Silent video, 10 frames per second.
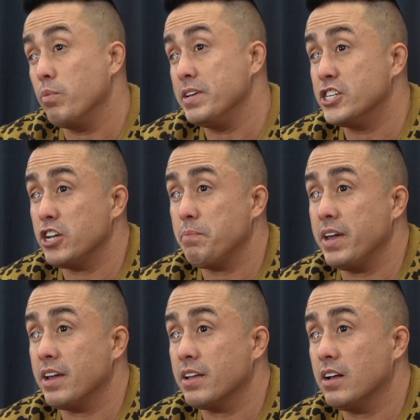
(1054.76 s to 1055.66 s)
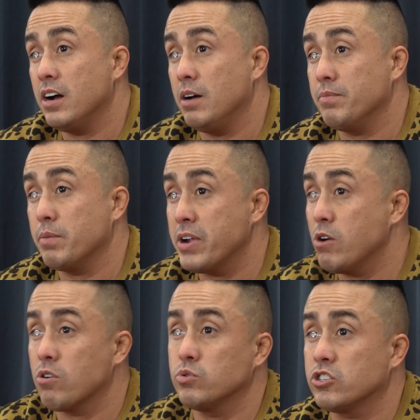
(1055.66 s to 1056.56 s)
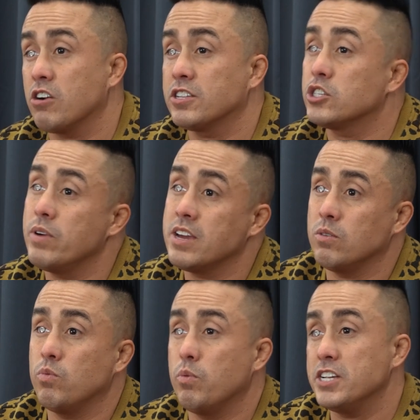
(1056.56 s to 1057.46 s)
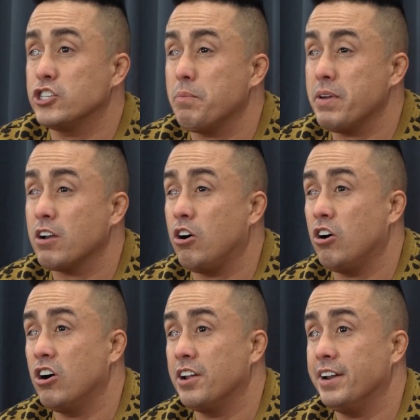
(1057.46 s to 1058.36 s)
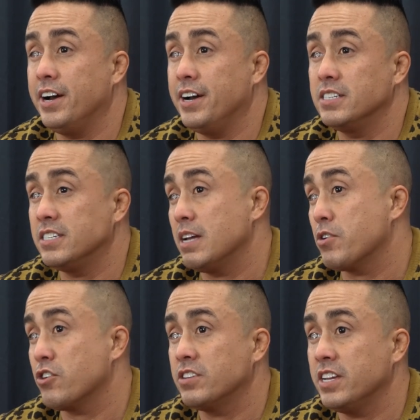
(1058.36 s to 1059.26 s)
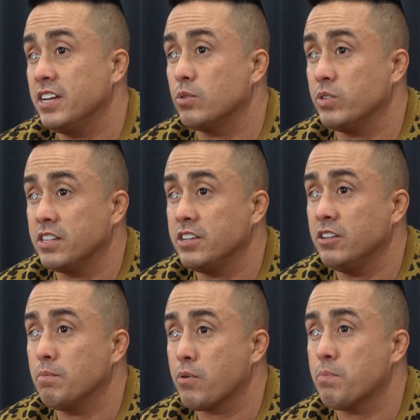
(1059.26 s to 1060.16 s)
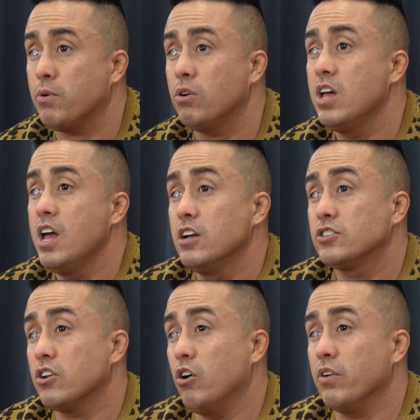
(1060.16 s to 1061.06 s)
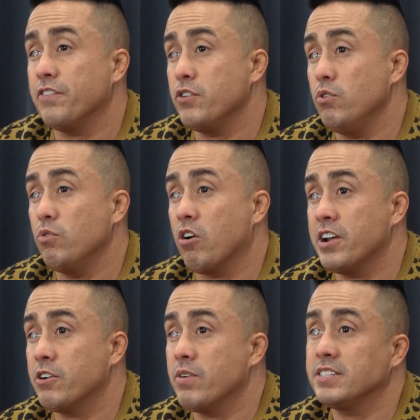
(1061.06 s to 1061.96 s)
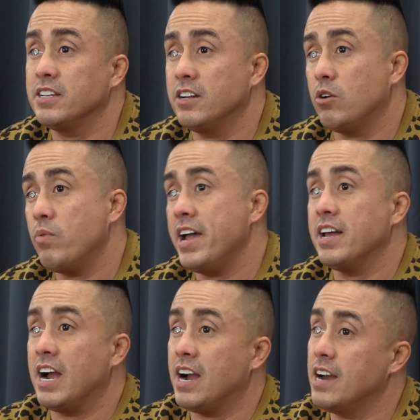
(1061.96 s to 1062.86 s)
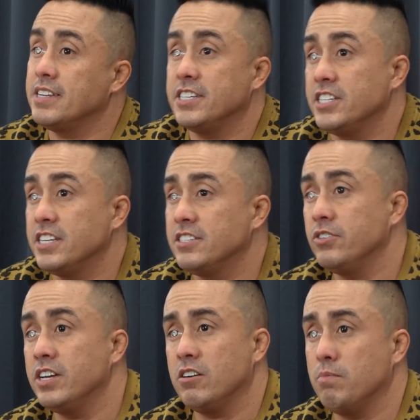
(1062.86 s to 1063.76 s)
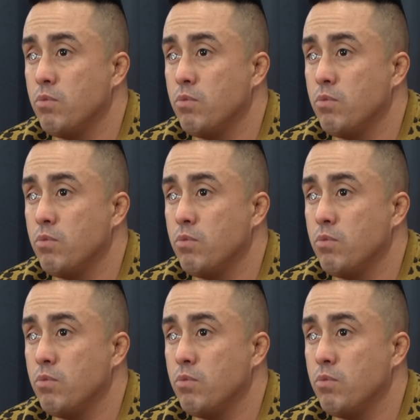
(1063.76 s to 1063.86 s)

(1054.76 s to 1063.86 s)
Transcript: we'll be shipping. The pre-orders will start this week, and we'll be shipping on December 13th with the teal and purple. So if you are interested in a red, I highly suggest you get on